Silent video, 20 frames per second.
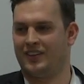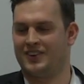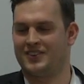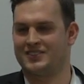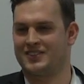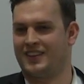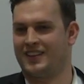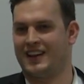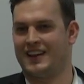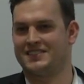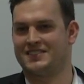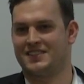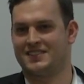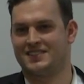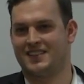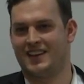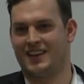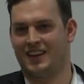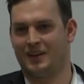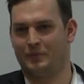there's a classic
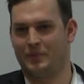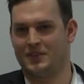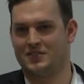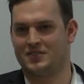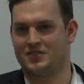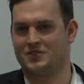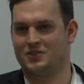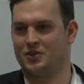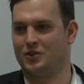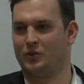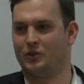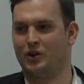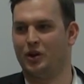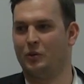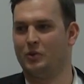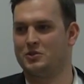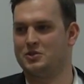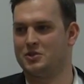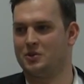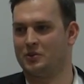saying in business, you don't know
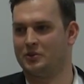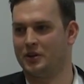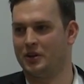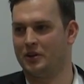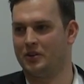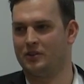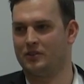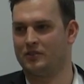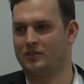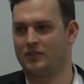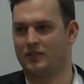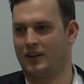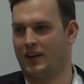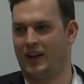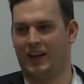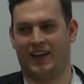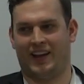what you don't know. I,